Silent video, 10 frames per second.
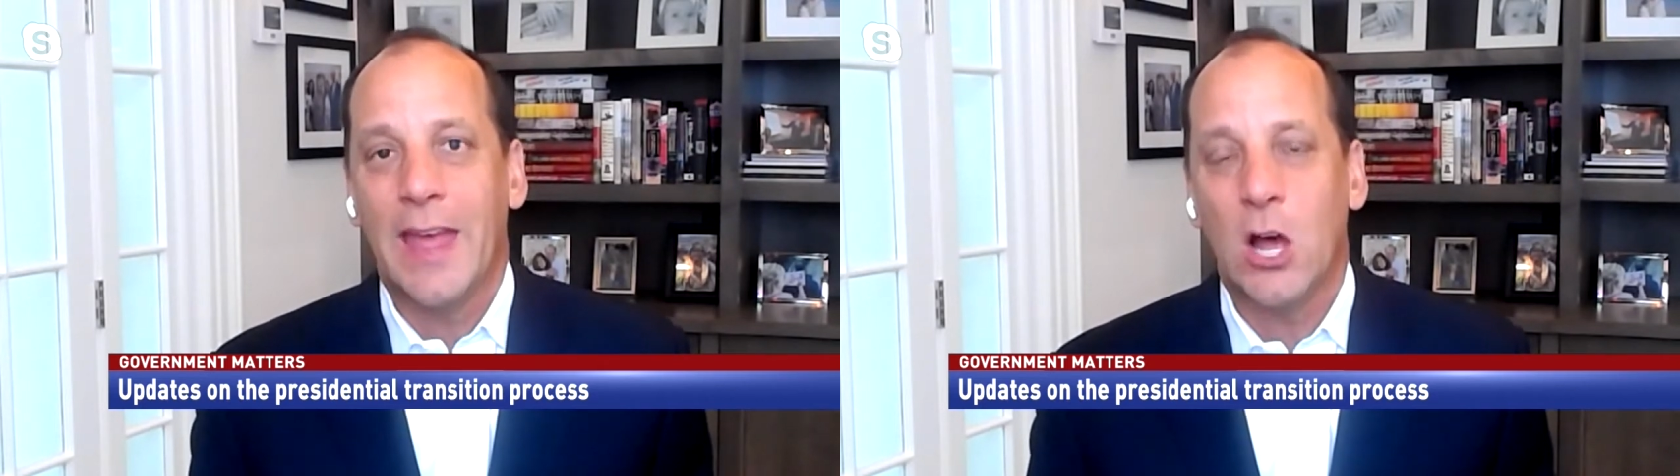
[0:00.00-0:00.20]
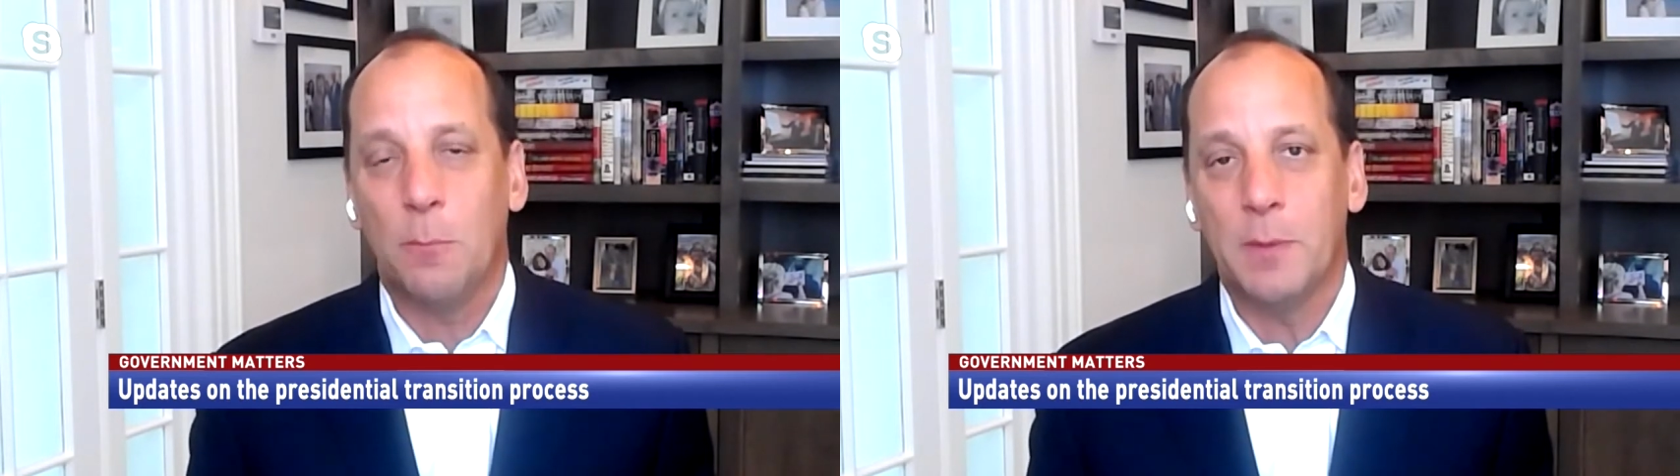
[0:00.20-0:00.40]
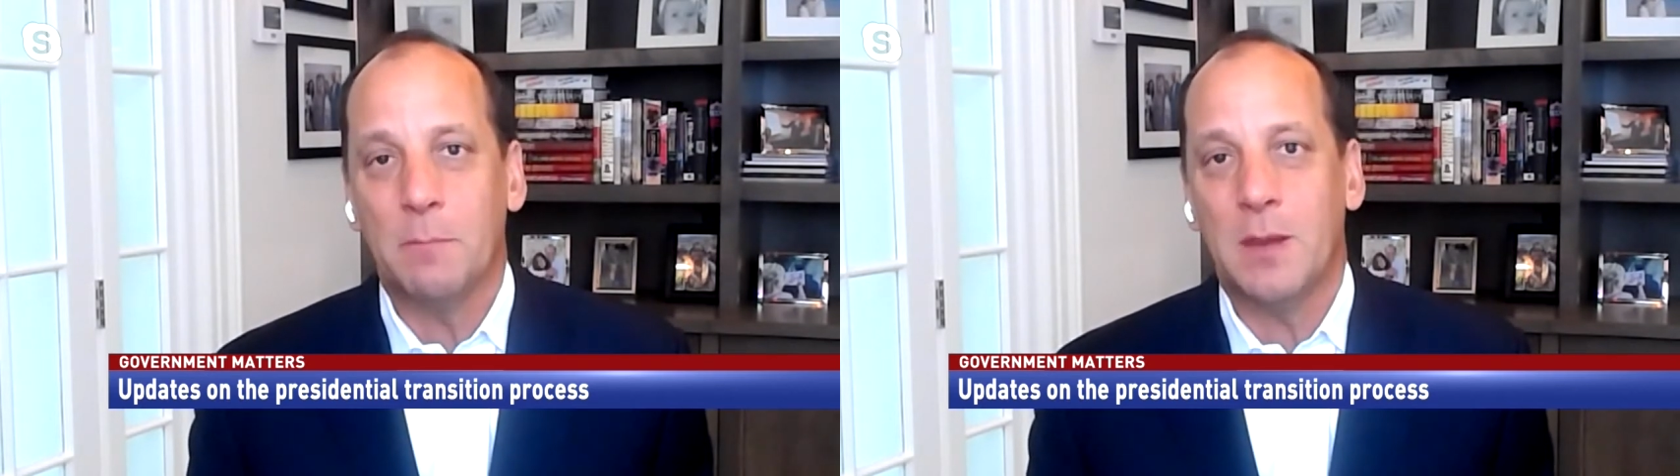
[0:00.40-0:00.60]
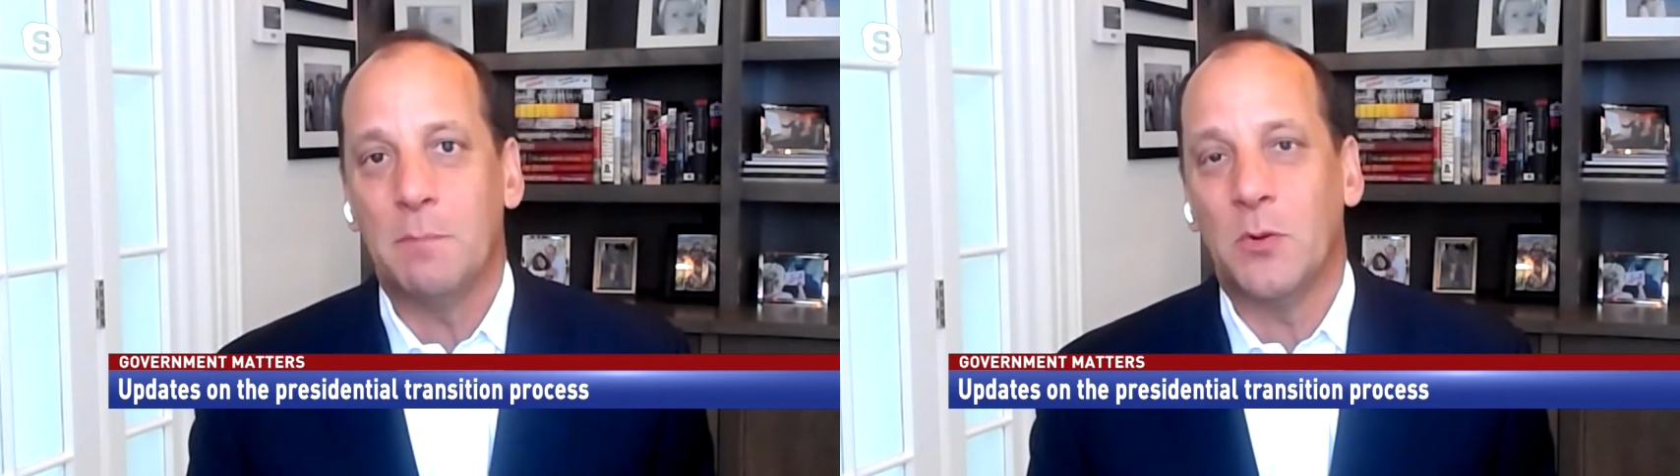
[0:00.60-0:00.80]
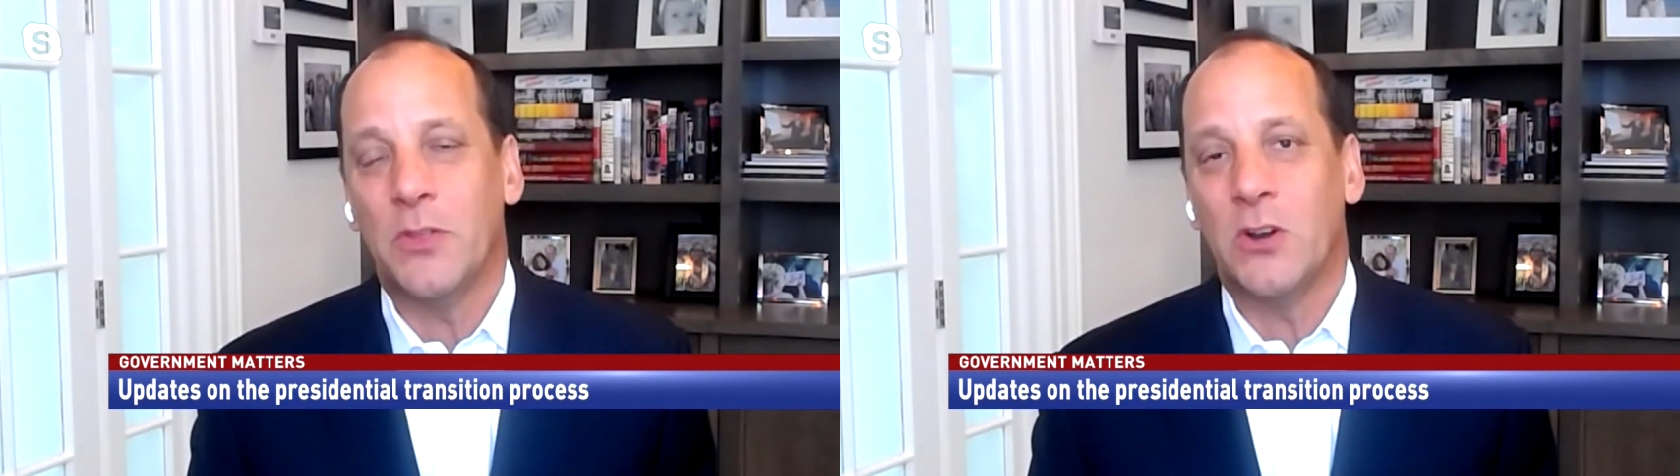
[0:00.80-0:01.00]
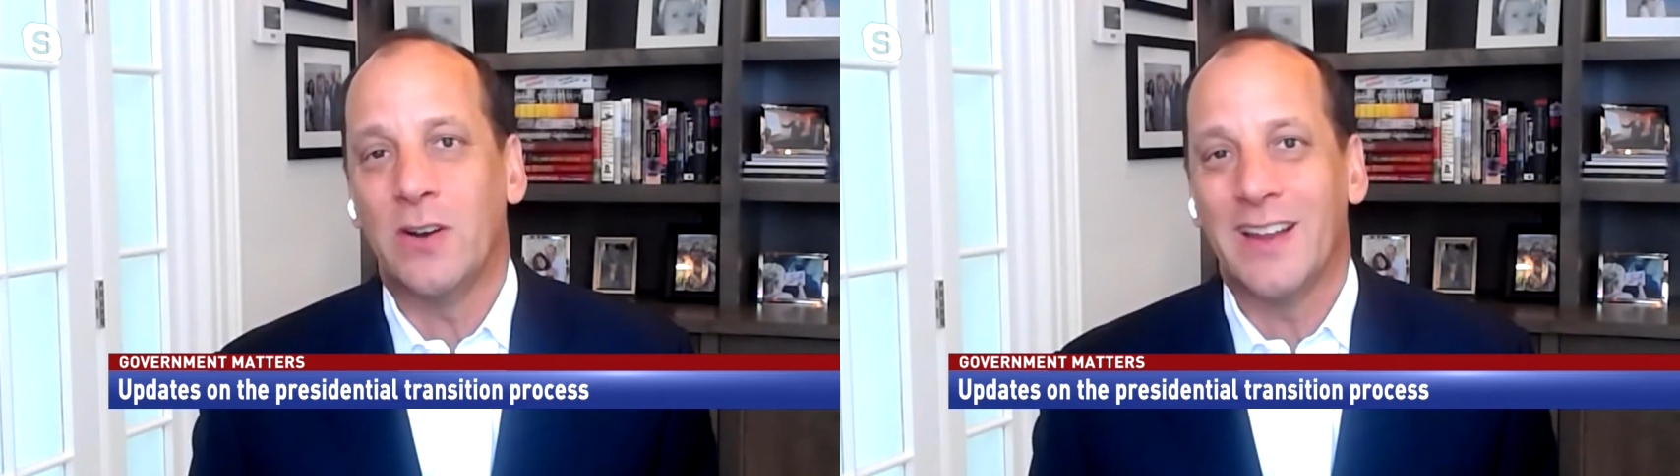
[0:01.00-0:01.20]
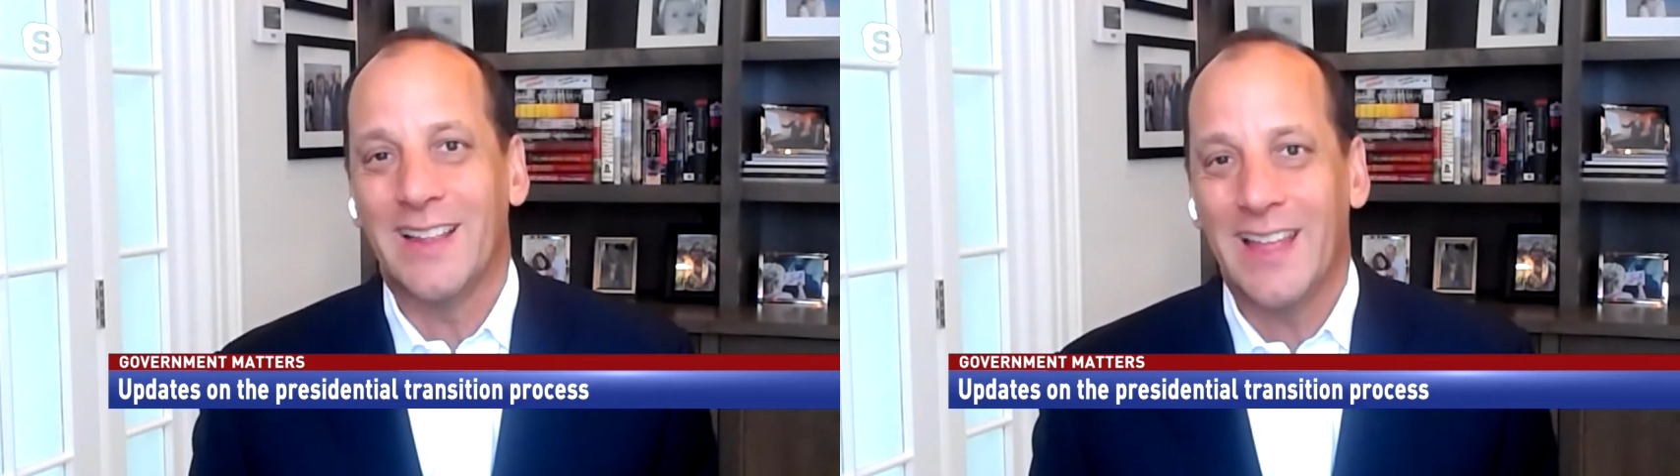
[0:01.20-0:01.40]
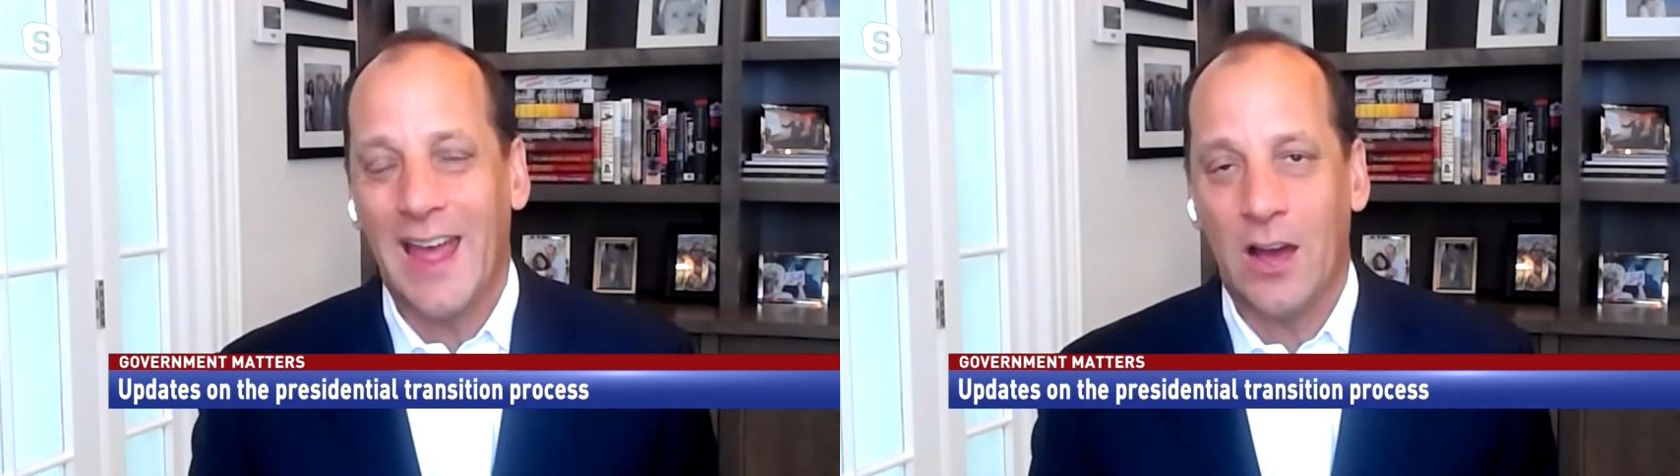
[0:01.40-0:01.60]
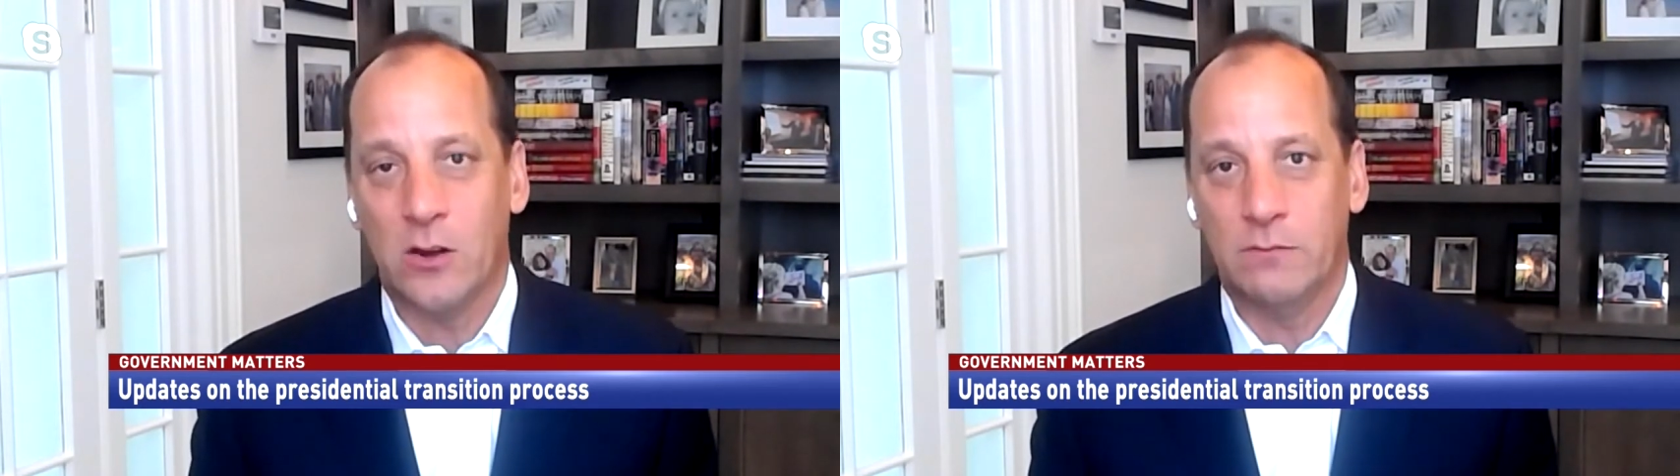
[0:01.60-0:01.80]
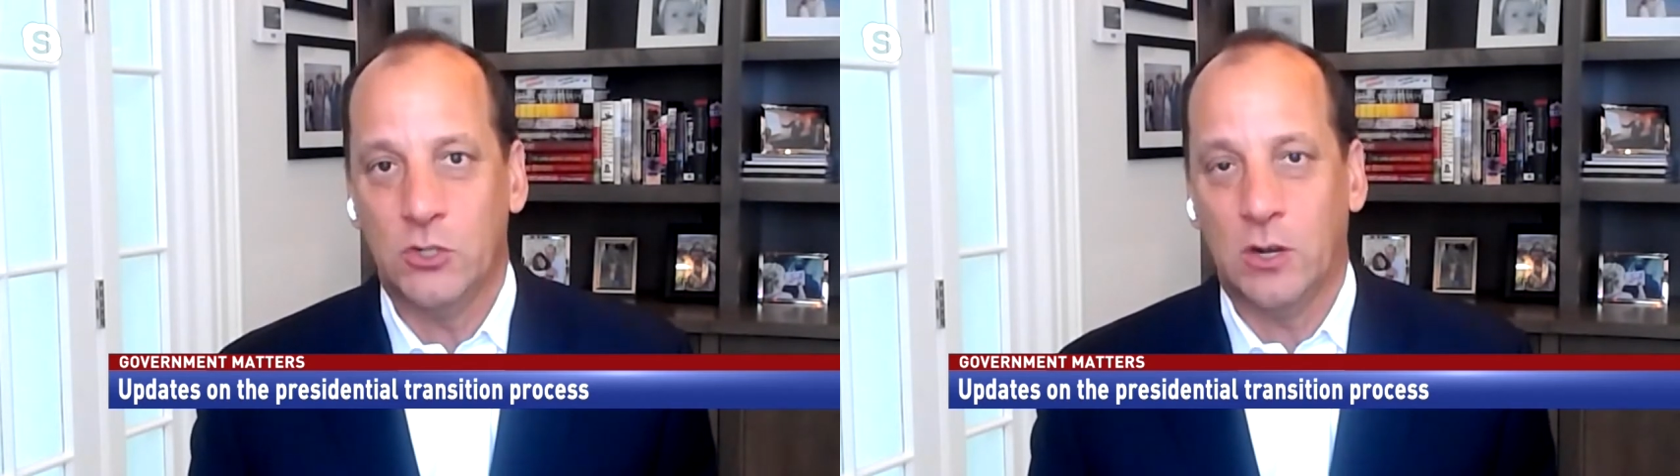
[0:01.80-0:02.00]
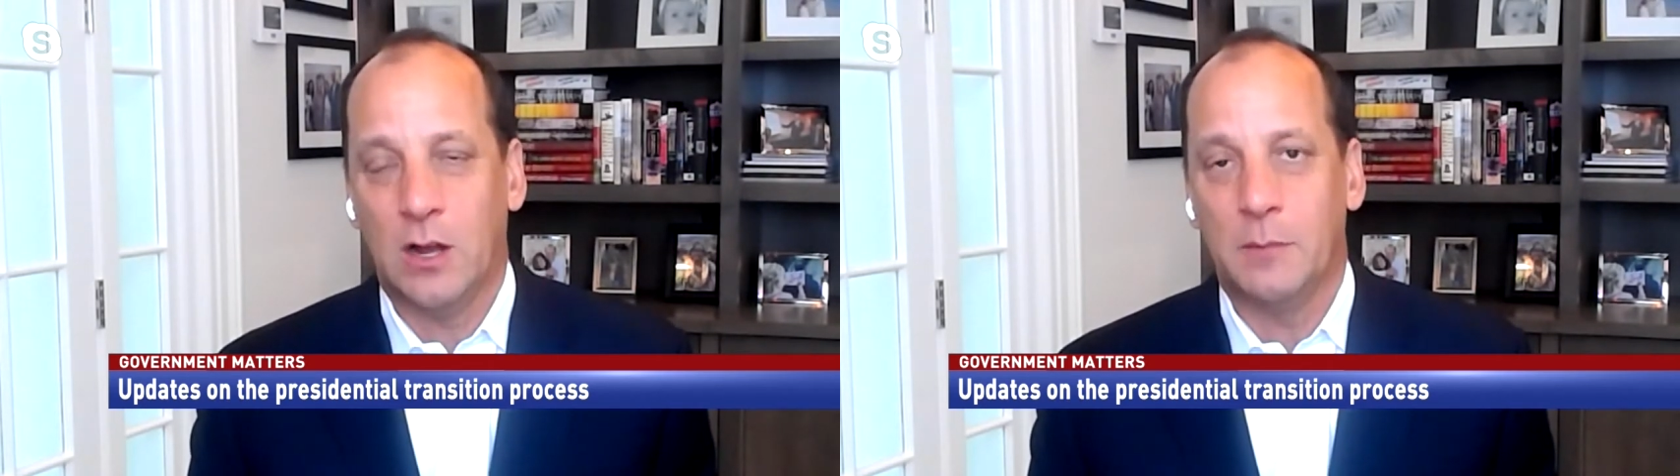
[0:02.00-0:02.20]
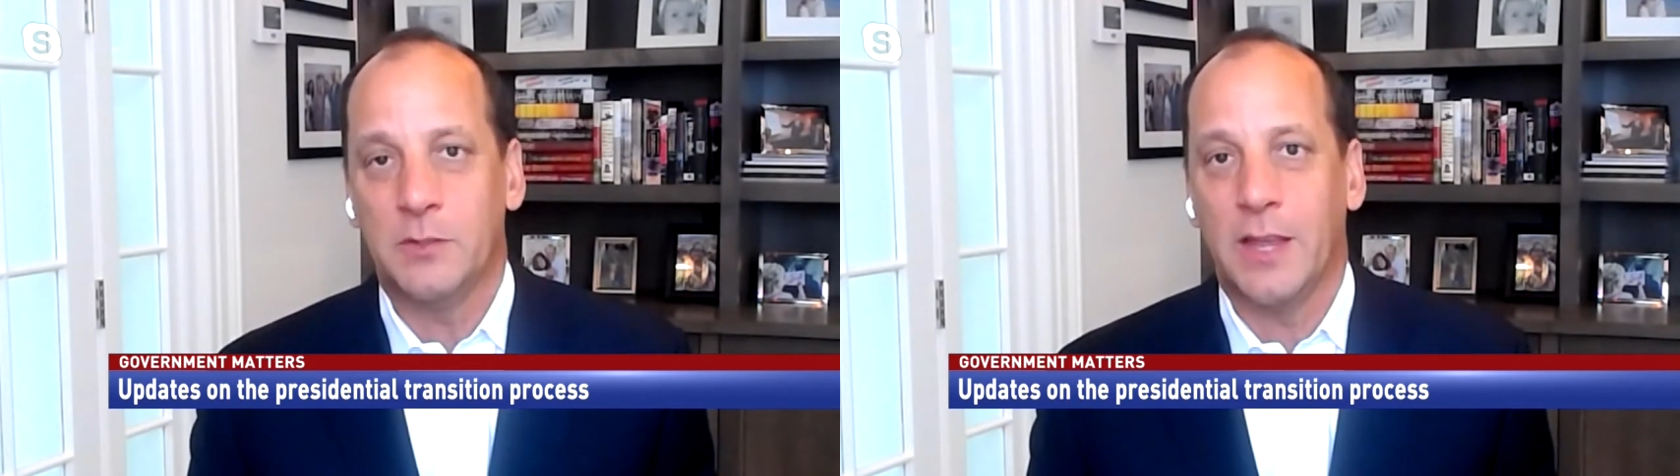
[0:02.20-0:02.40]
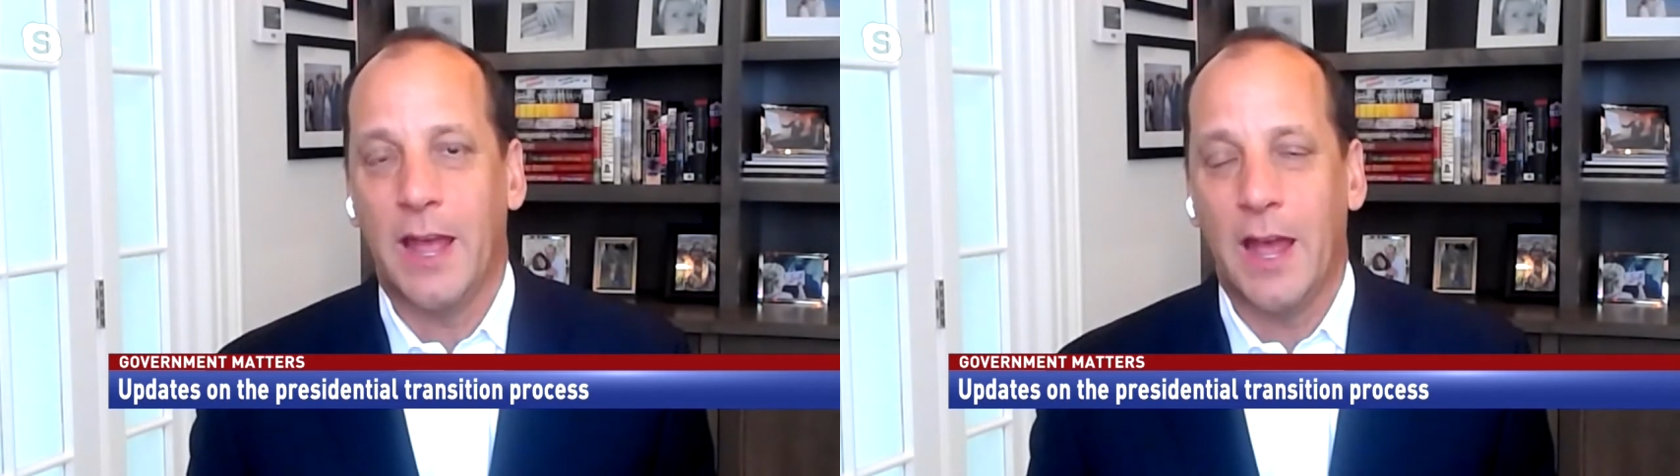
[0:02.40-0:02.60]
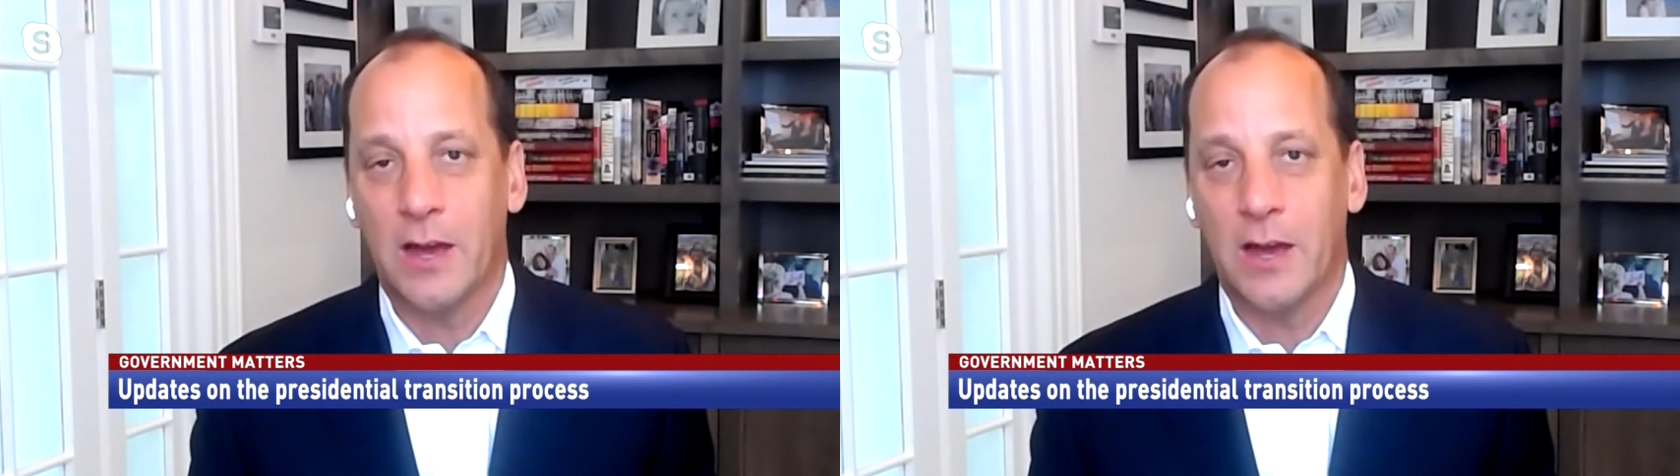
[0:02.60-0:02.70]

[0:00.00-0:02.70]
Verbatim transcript: helping people that are out of jobs,